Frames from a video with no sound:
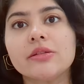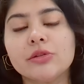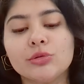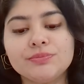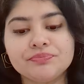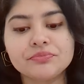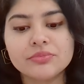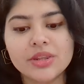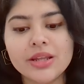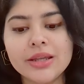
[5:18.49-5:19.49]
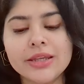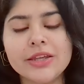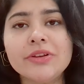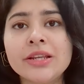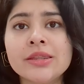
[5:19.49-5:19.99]
So
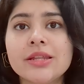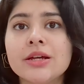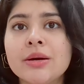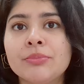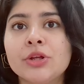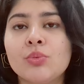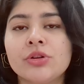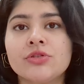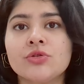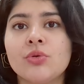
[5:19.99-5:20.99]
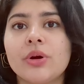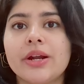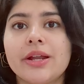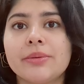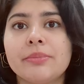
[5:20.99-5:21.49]
even let's say a company wants to go
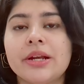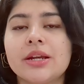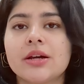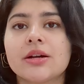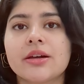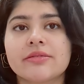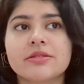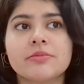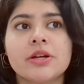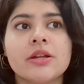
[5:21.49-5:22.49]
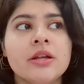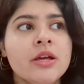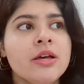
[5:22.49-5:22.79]
ahead and build a customer